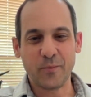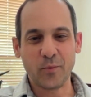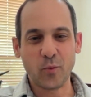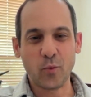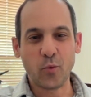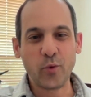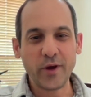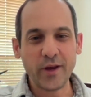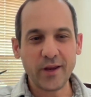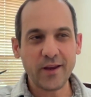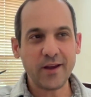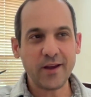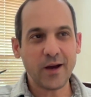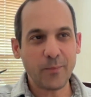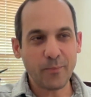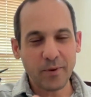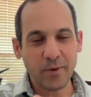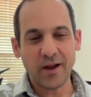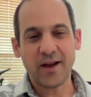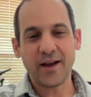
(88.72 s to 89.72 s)
We
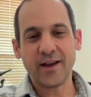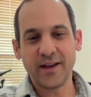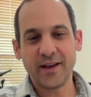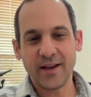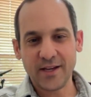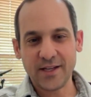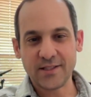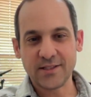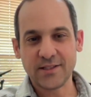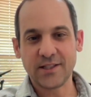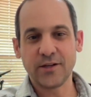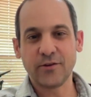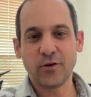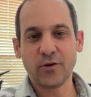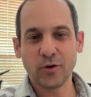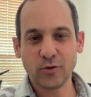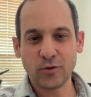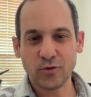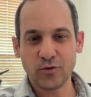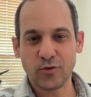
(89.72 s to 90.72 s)
apply a
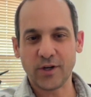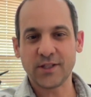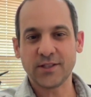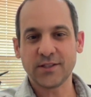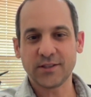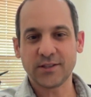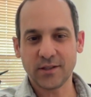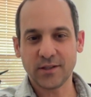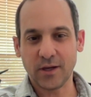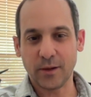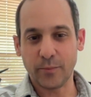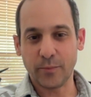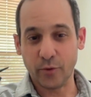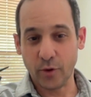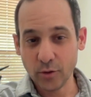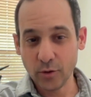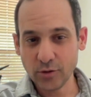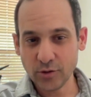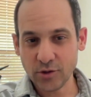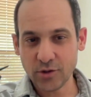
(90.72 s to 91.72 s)
zero trust
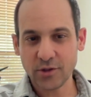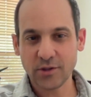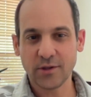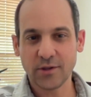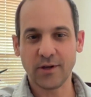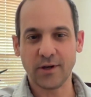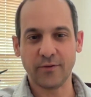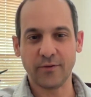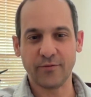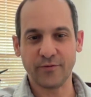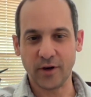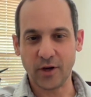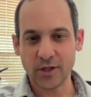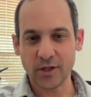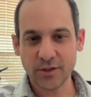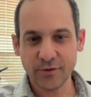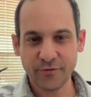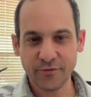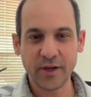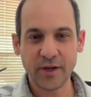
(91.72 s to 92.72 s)
approach,
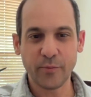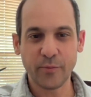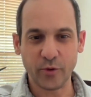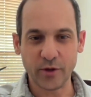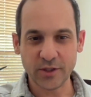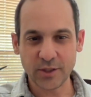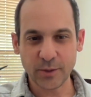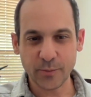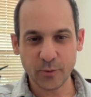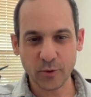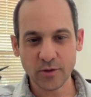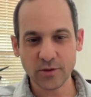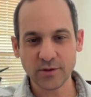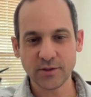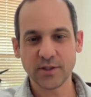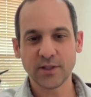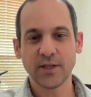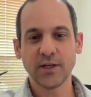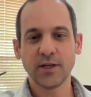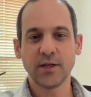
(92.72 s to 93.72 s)
philosophy,
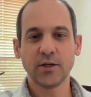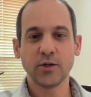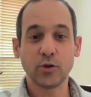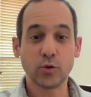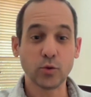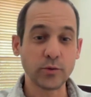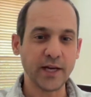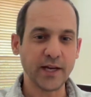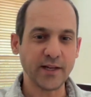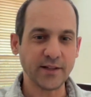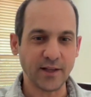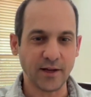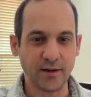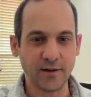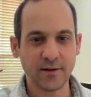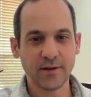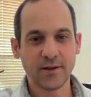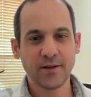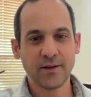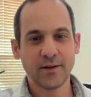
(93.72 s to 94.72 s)
principles to data.
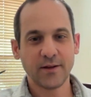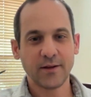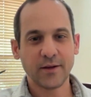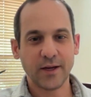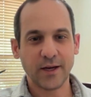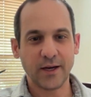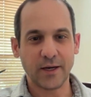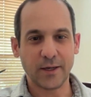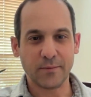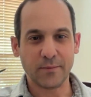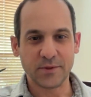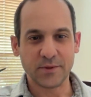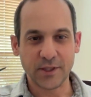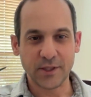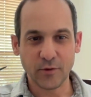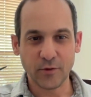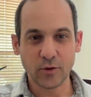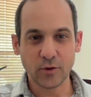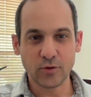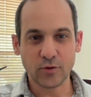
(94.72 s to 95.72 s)

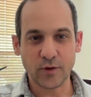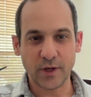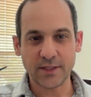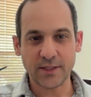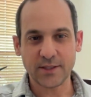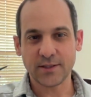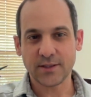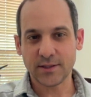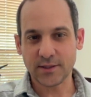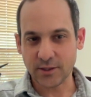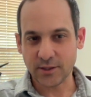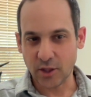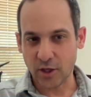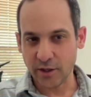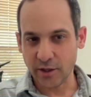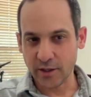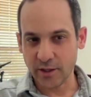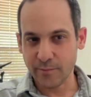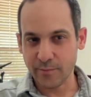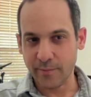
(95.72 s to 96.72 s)
Zero trust
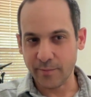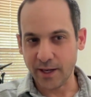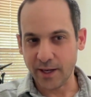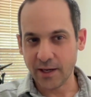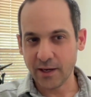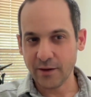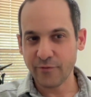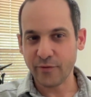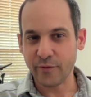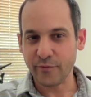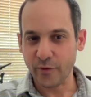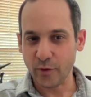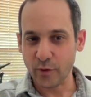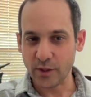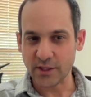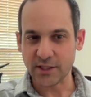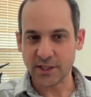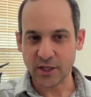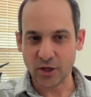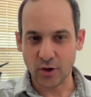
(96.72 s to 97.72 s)
started mainly from
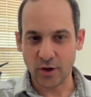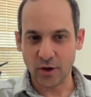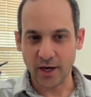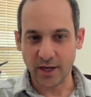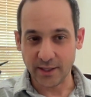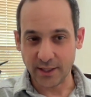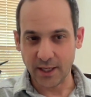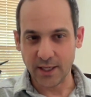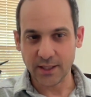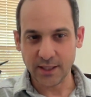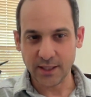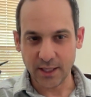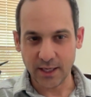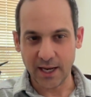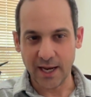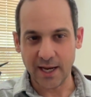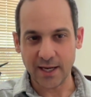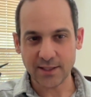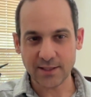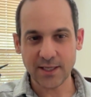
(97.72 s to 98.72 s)
focusing on identity and
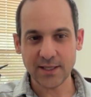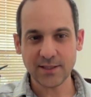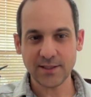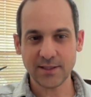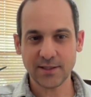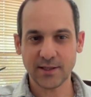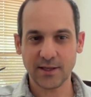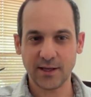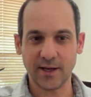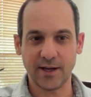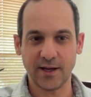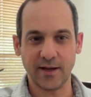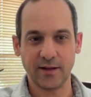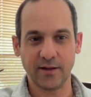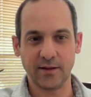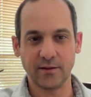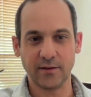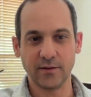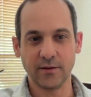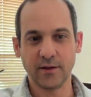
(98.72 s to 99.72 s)
access
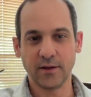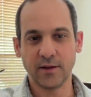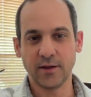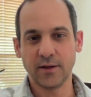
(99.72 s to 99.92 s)
and